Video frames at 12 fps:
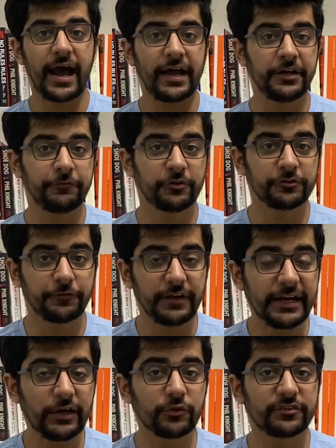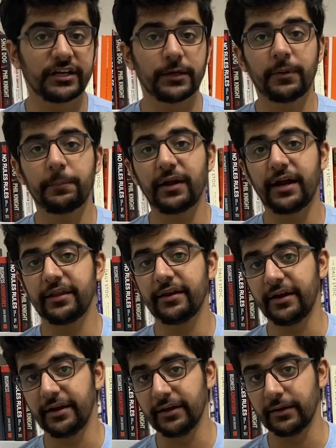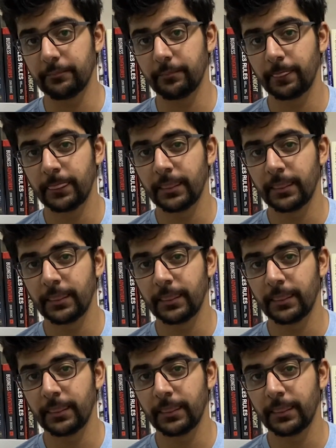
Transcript: and it was willing to set up a plant in India.